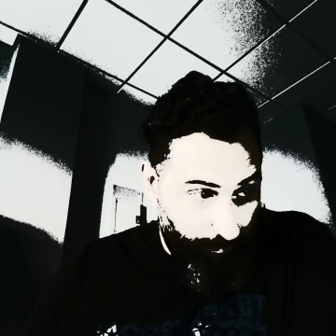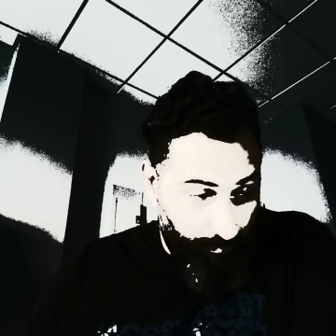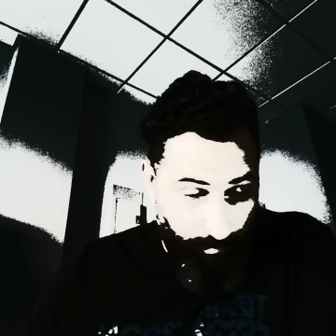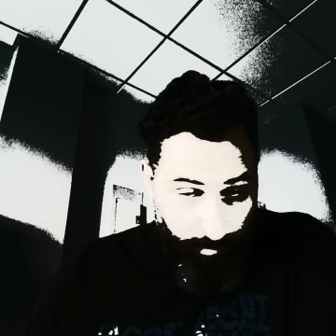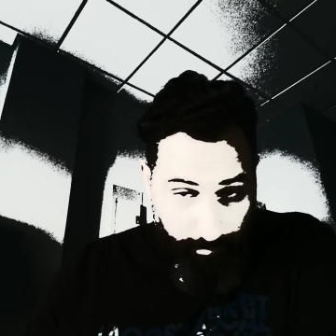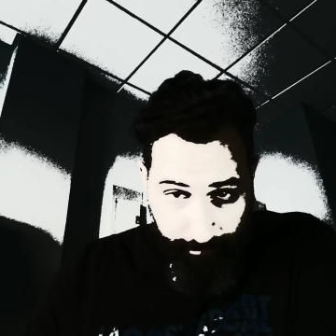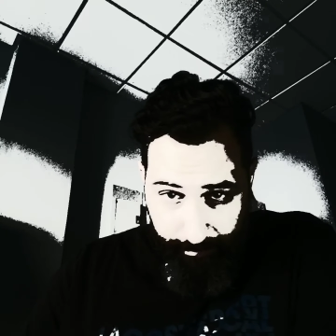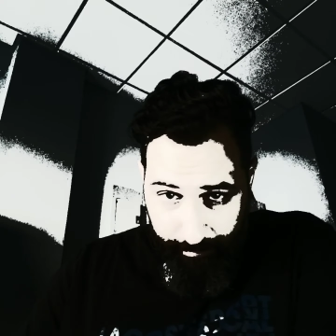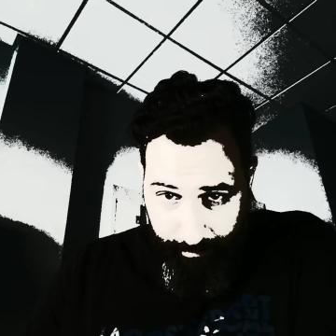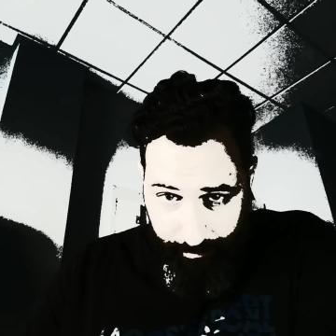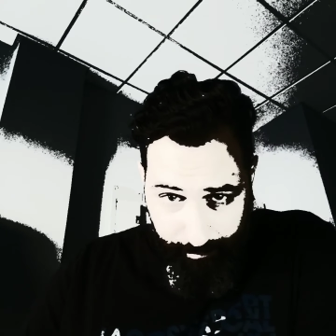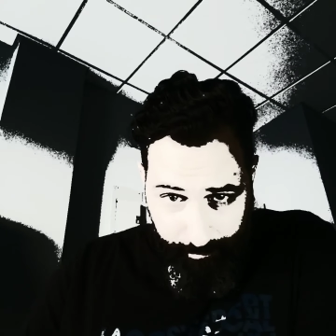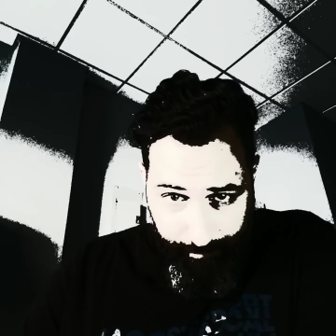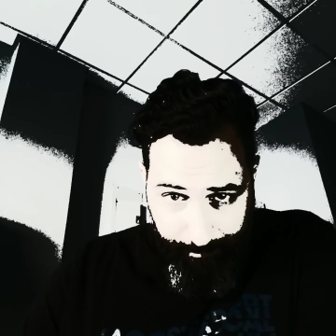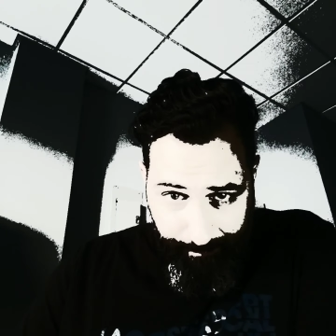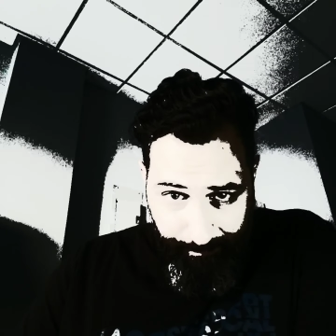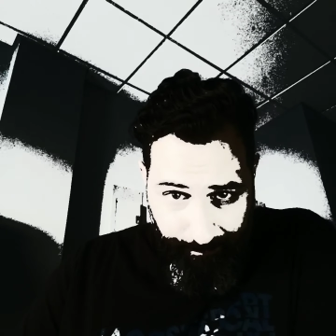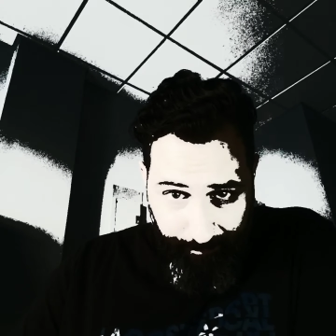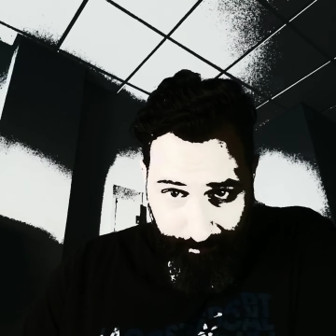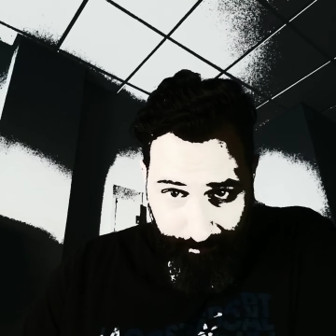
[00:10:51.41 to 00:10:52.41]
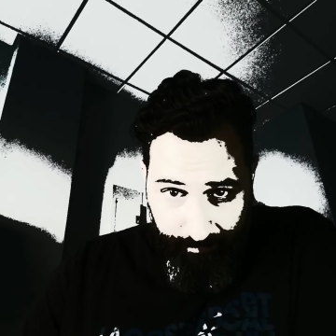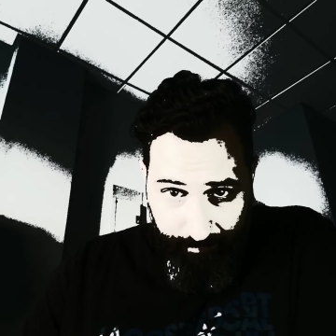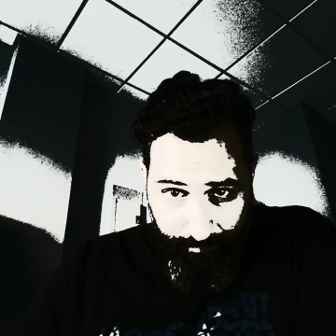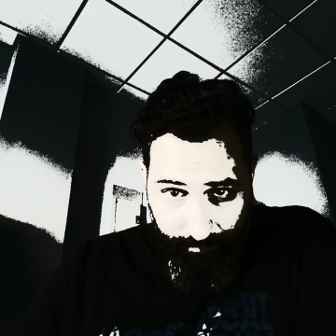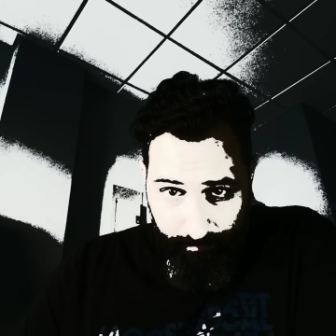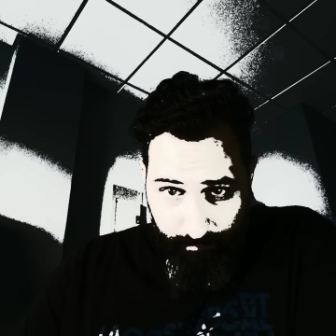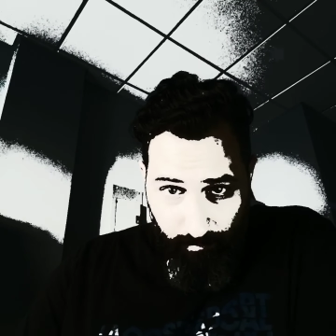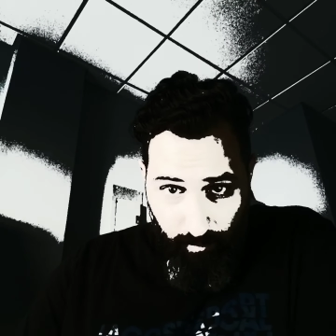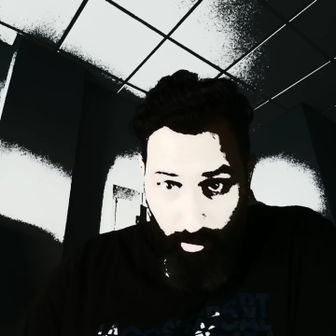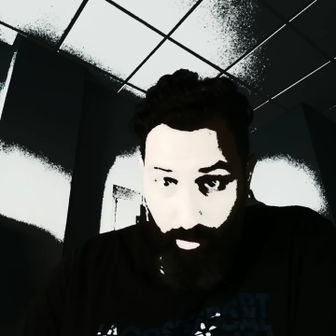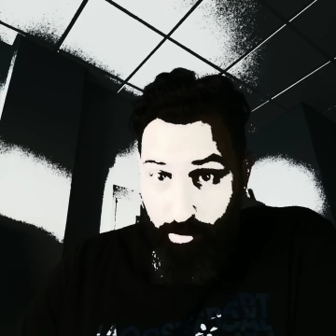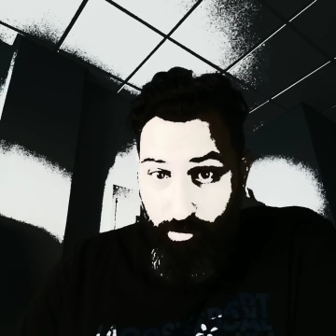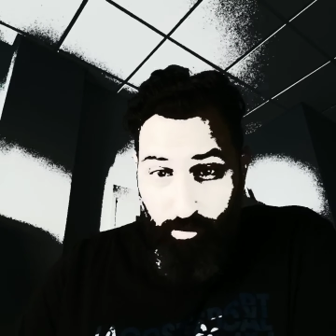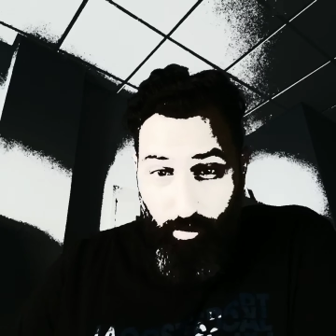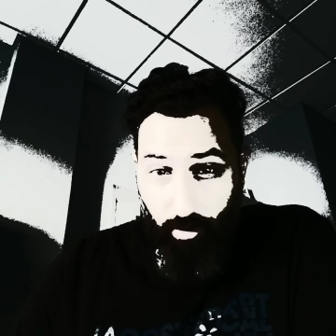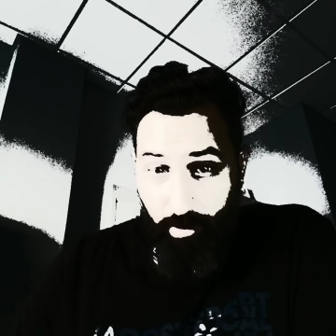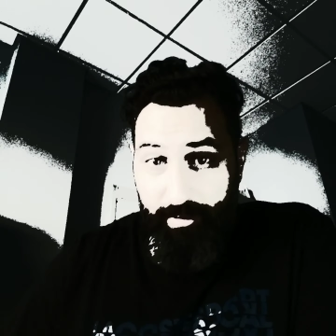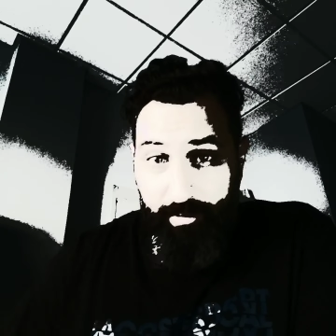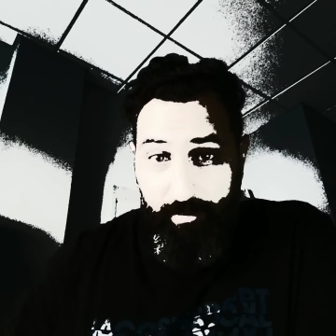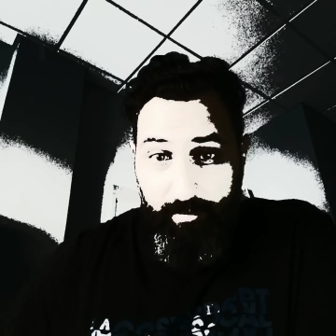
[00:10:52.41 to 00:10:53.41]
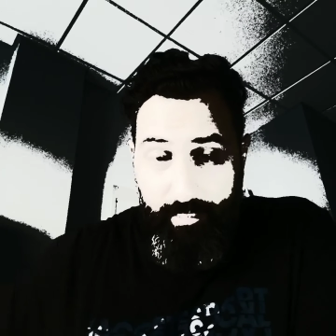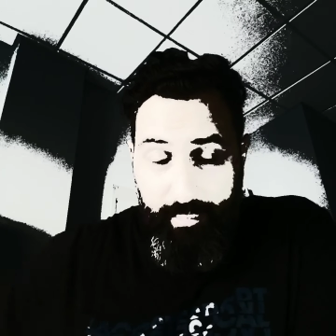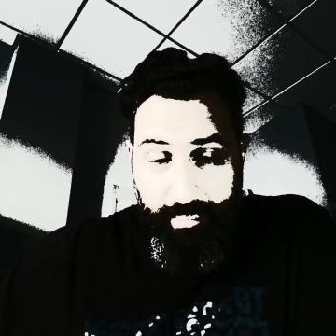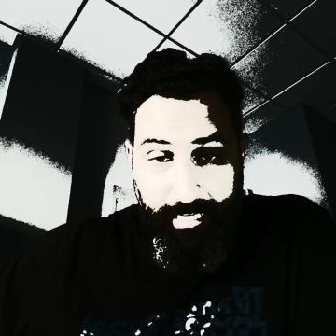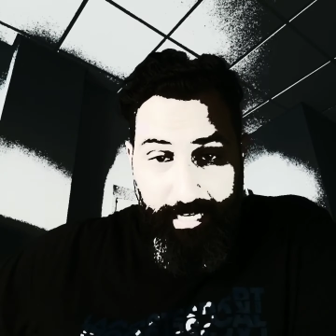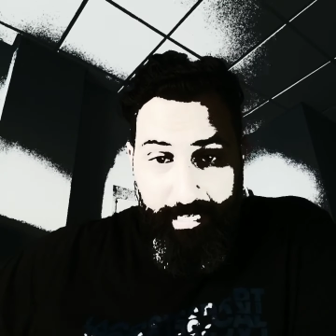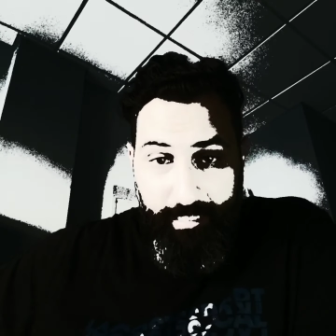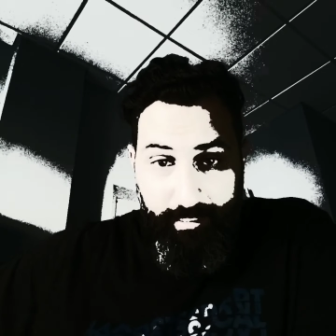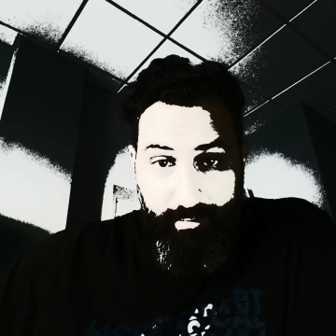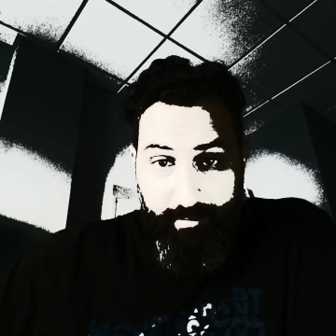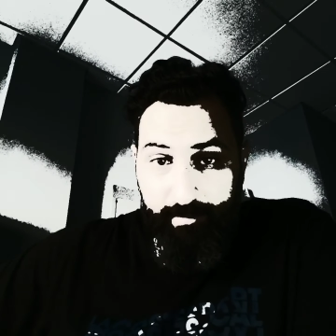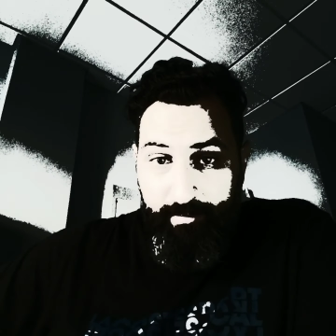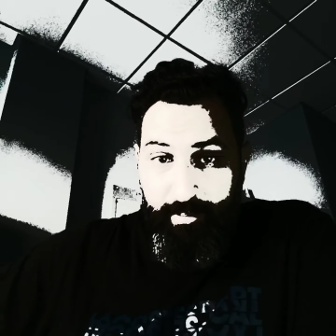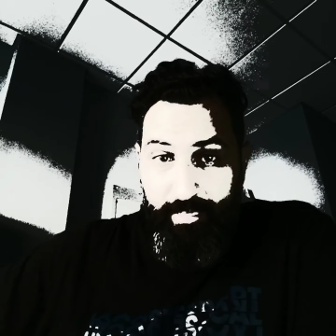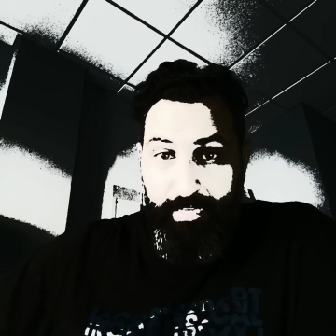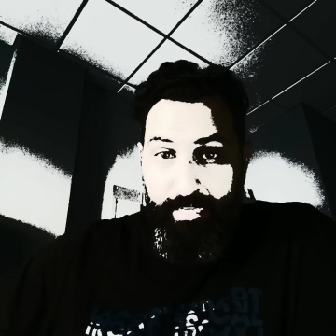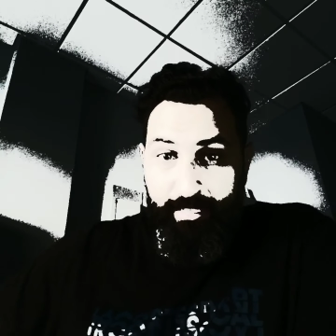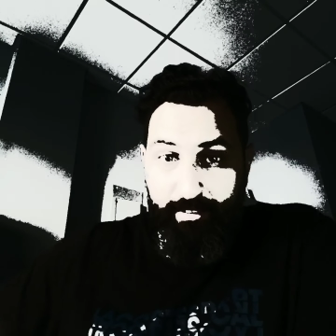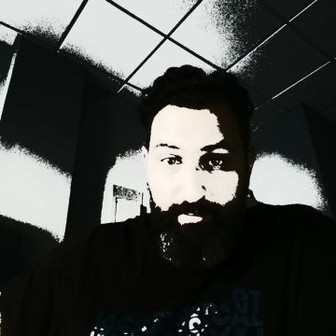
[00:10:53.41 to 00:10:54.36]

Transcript: If you're royalty in England, right?